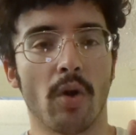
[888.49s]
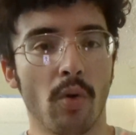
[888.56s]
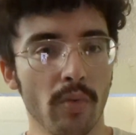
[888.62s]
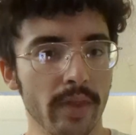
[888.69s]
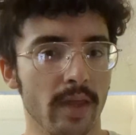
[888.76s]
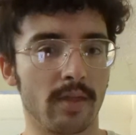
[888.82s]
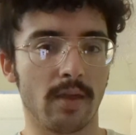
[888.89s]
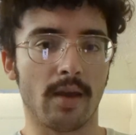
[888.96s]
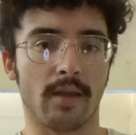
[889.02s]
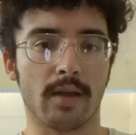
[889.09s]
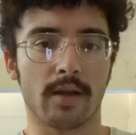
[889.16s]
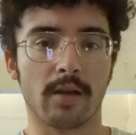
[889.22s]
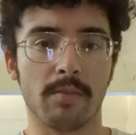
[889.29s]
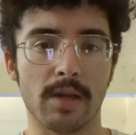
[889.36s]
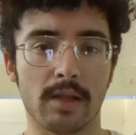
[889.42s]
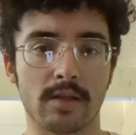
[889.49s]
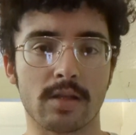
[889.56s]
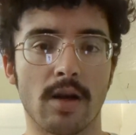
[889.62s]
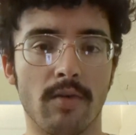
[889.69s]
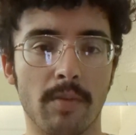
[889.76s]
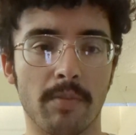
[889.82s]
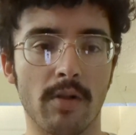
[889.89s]
only thing that can make the
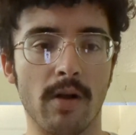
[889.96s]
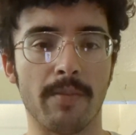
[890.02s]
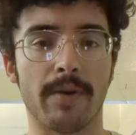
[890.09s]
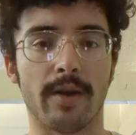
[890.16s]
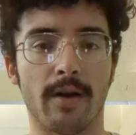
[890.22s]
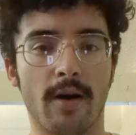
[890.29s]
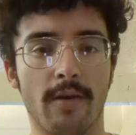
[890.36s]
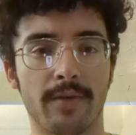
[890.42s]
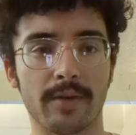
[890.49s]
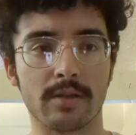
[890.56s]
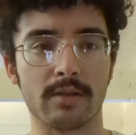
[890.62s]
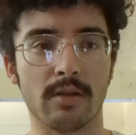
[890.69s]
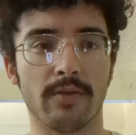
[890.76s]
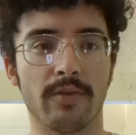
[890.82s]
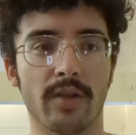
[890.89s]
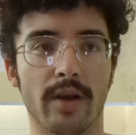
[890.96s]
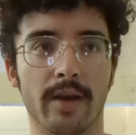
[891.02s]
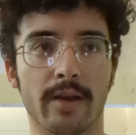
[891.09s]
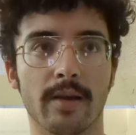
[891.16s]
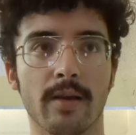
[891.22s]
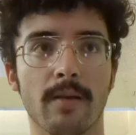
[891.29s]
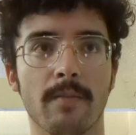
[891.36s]
Tywin plot pay off is if,
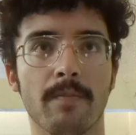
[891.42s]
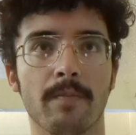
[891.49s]
like,